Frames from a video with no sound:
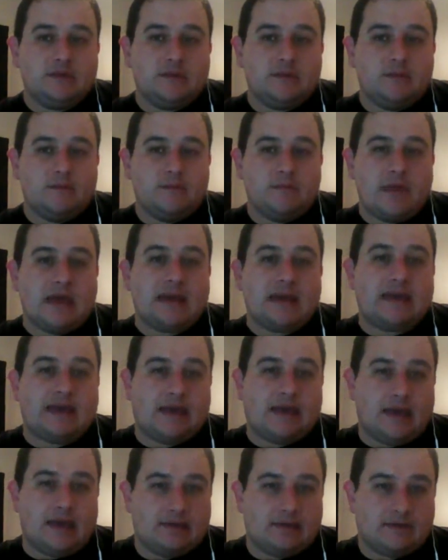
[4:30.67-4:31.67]

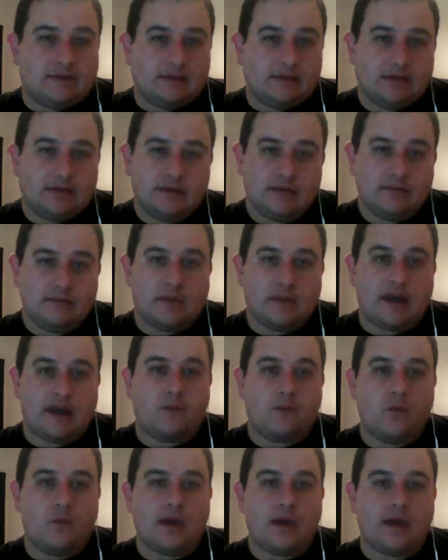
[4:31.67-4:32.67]
medicate my
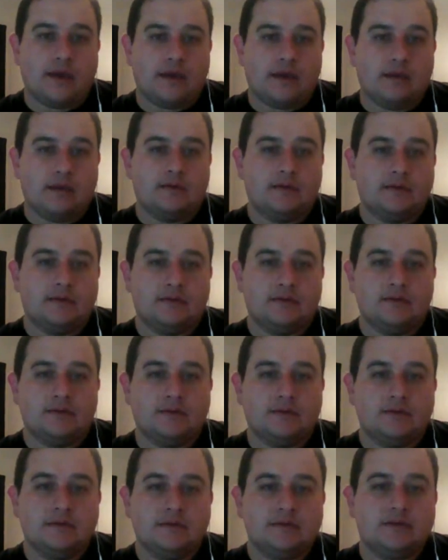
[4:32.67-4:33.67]
way
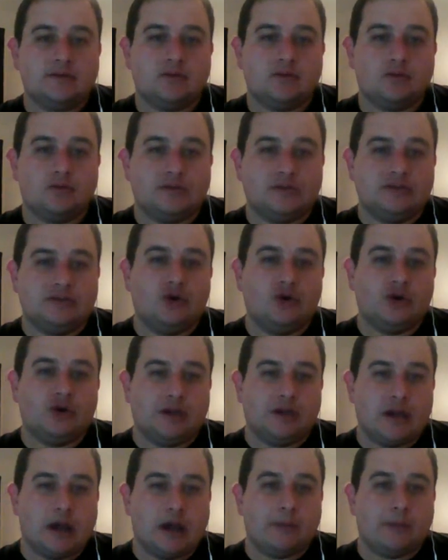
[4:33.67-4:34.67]
to
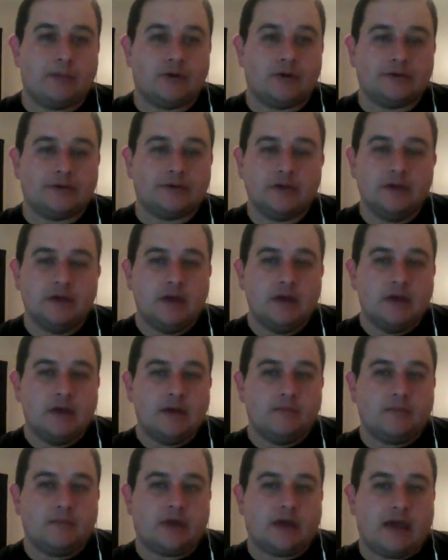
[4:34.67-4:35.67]
good numbers,
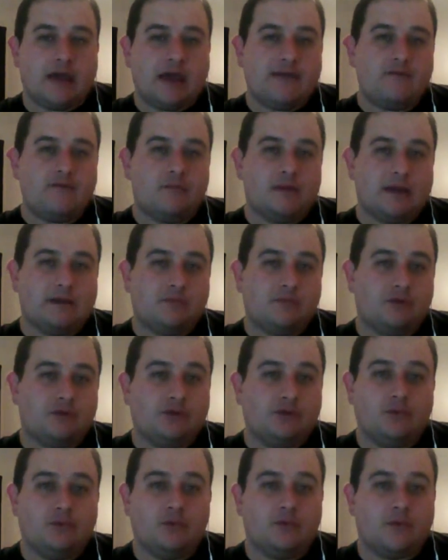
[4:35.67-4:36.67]
but I haven't been able to
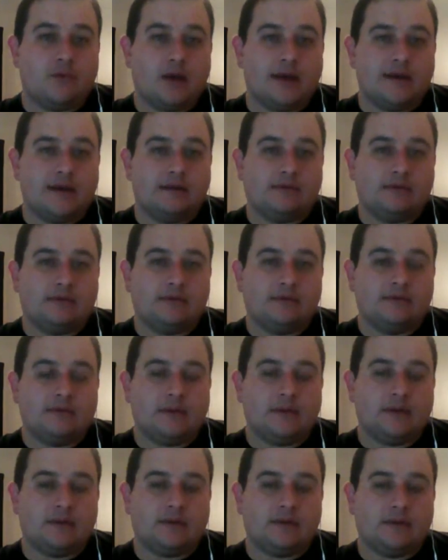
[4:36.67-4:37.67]
do it right.
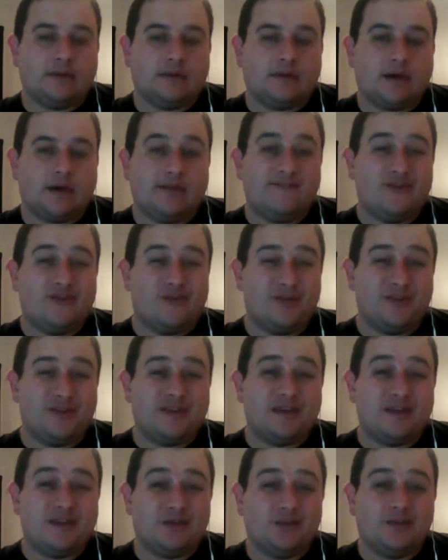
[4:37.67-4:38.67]
And I feel really
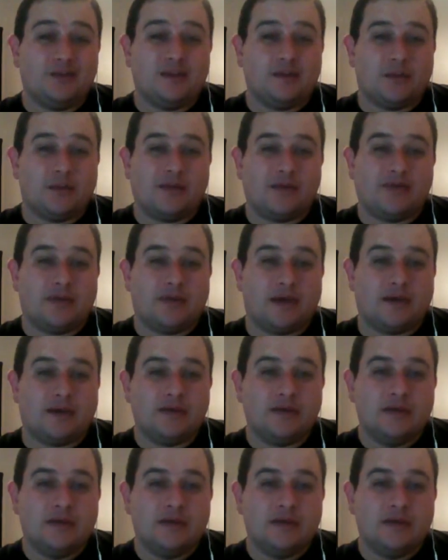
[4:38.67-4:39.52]
guilty about that.